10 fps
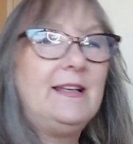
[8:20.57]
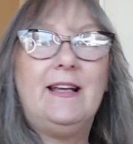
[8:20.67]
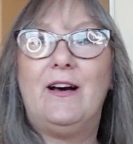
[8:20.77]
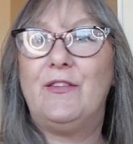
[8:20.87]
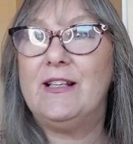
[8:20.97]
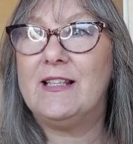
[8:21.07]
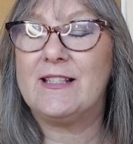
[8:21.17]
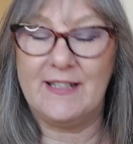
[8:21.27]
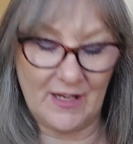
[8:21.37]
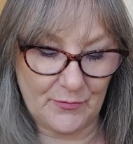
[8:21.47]
Now this
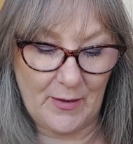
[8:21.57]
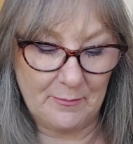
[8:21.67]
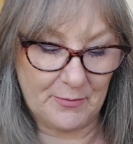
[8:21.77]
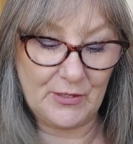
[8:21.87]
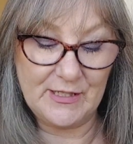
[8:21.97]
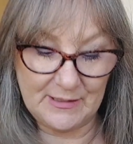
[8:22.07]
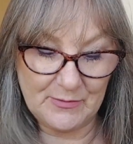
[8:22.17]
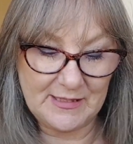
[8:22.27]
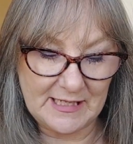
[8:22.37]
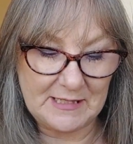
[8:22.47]
is another one, because it
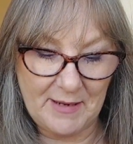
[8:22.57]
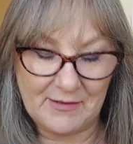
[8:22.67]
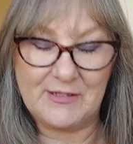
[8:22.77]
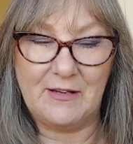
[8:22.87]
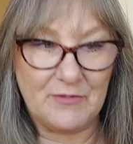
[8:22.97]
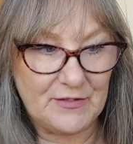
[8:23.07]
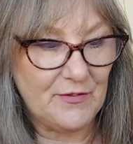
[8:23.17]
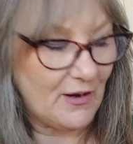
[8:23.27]
was £6.75.